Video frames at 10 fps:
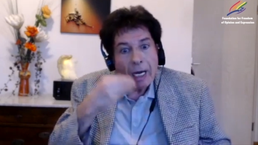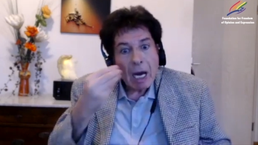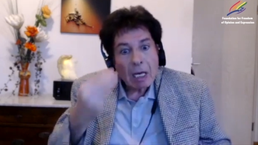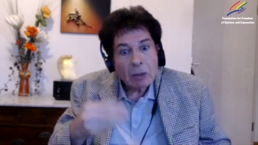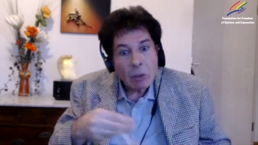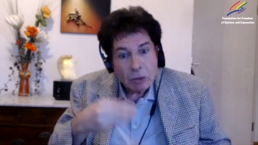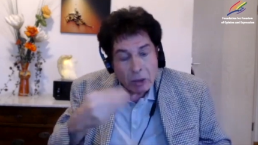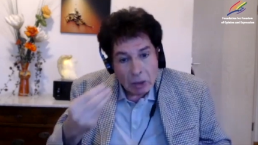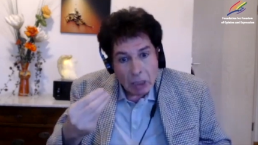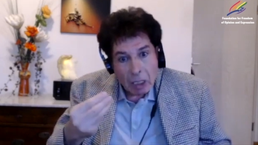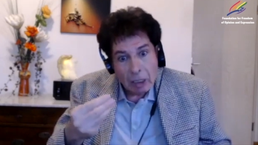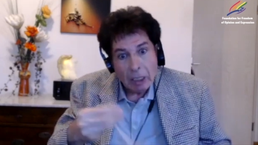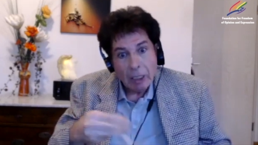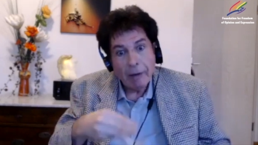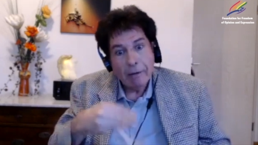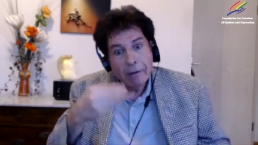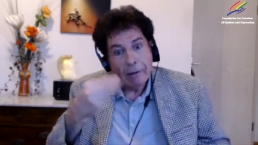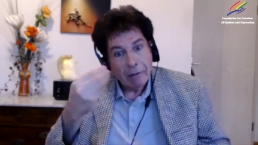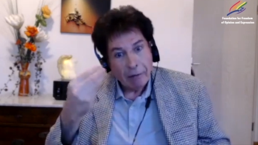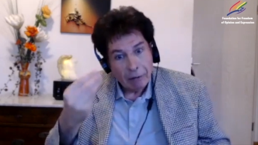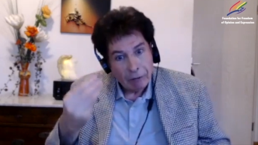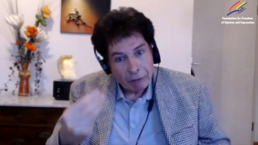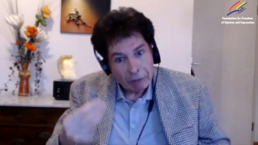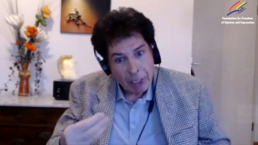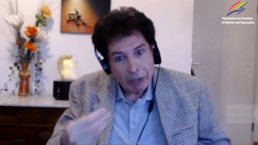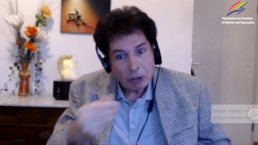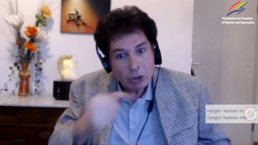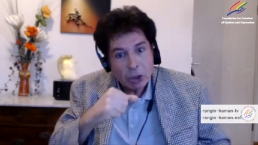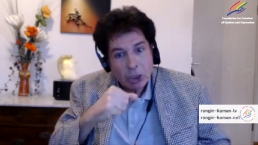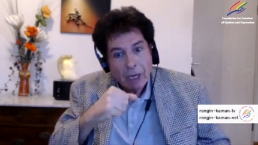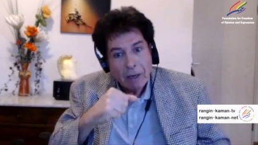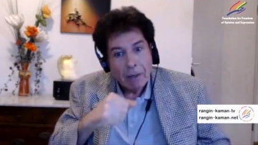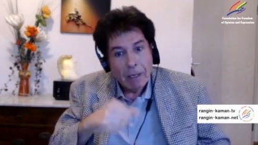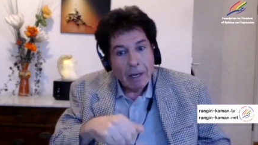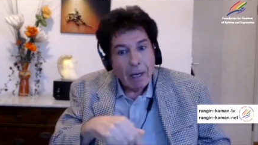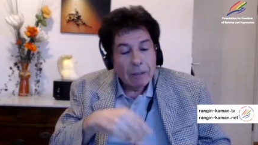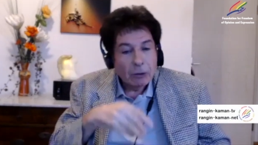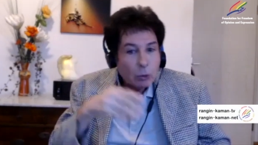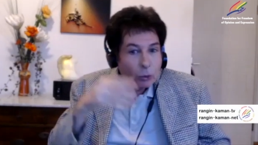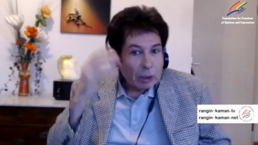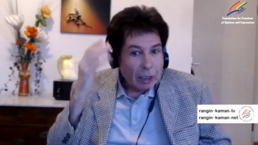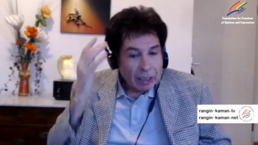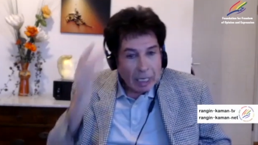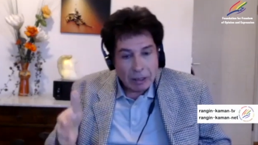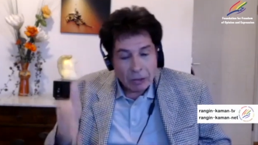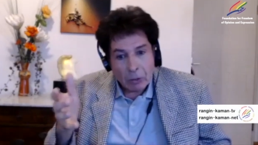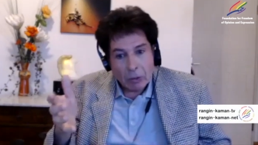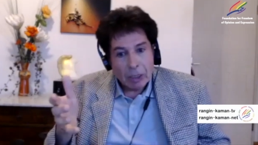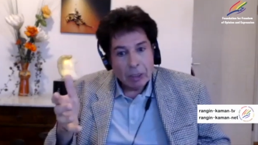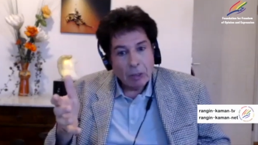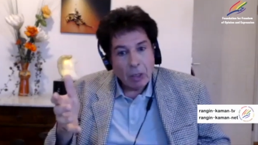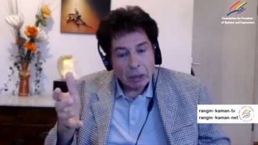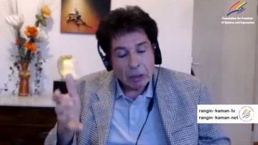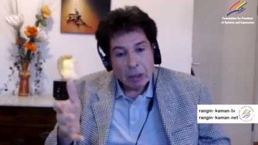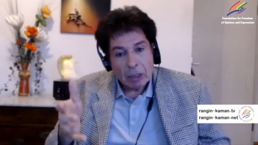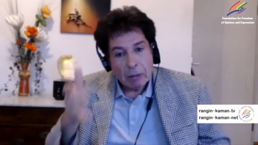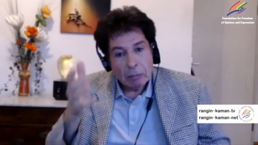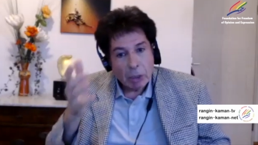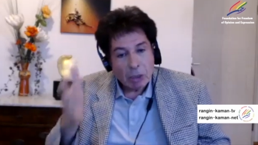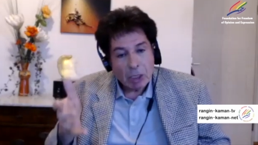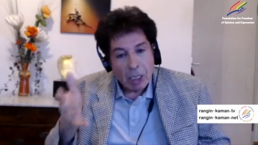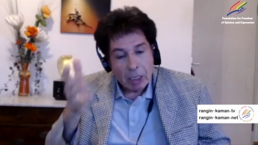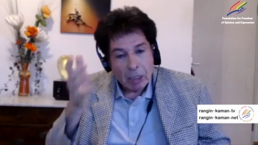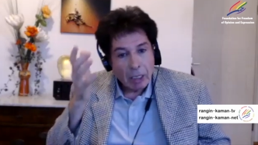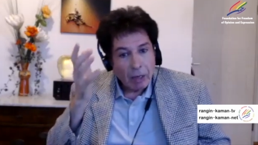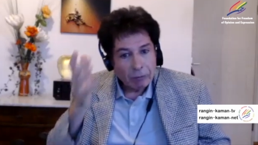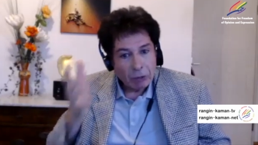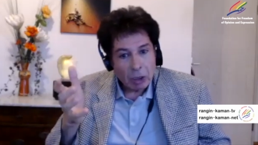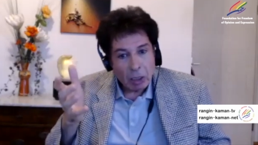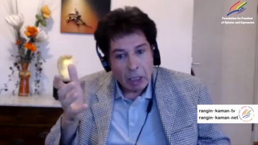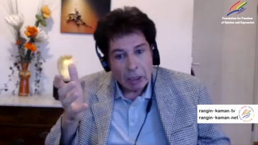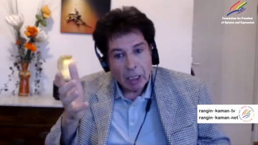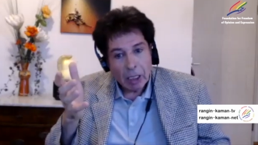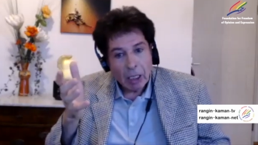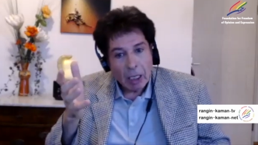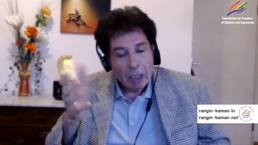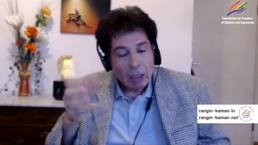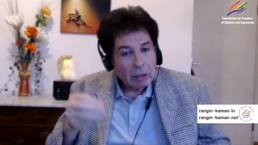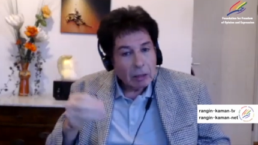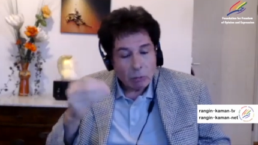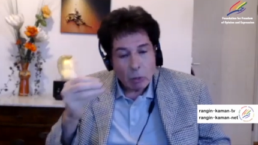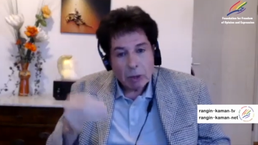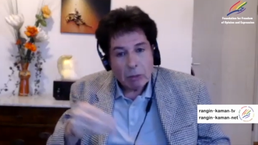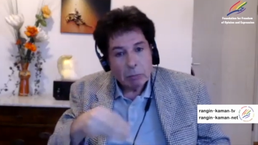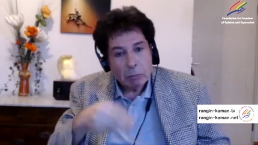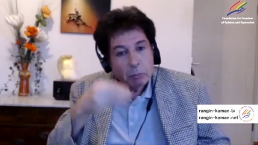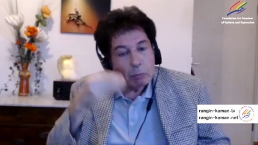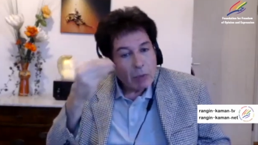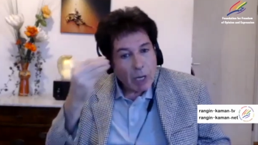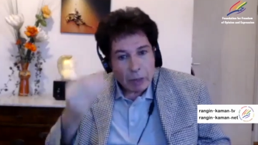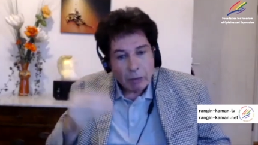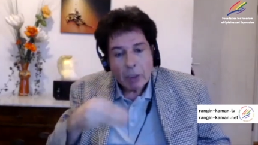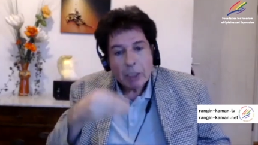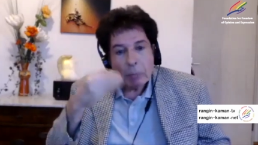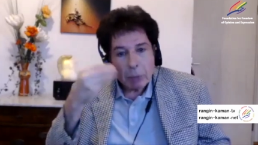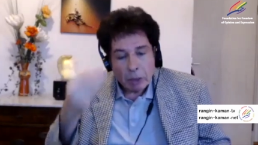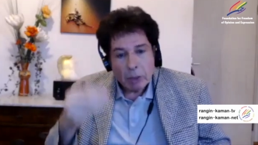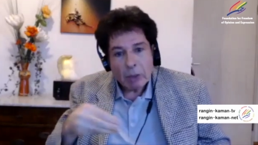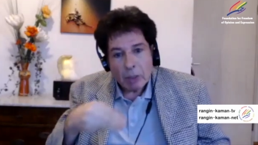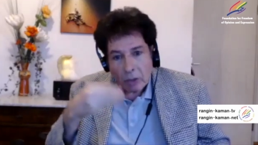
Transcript: l'arc-en-ciel in French. So thank you Dr. Bijan Eftekhari. That was very, very brilliant